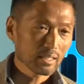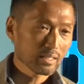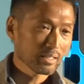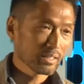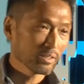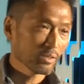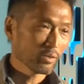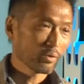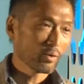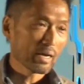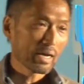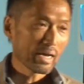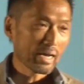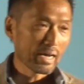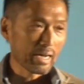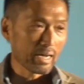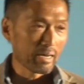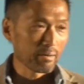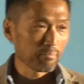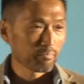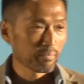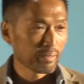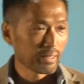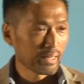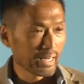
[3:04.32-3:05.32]
little
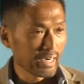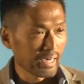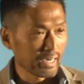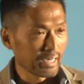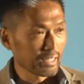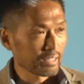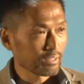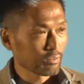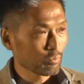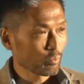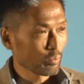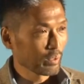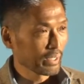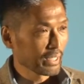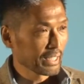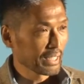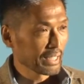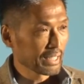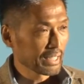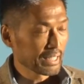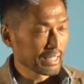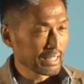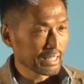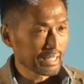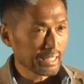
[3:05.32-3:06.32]
app that
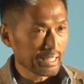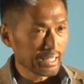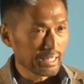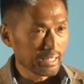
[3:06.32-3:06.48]
we